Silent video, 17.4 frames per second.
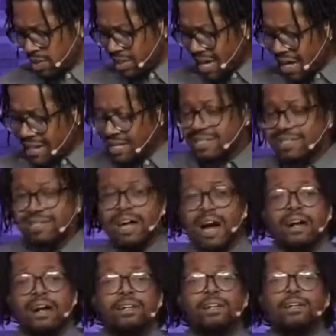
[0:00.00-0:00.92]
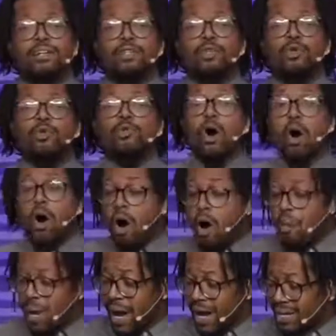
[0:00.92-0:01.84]
That is not good news
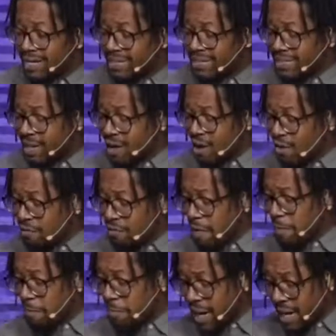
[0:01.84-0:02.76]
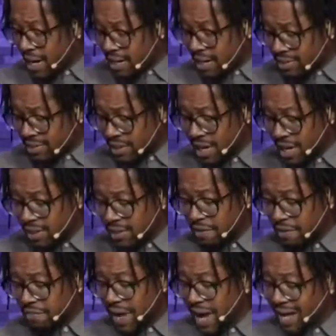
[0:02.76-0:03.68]
all by itself, but
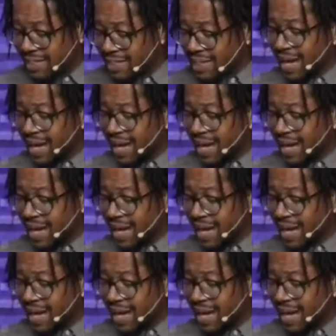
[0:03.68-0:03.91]
the fact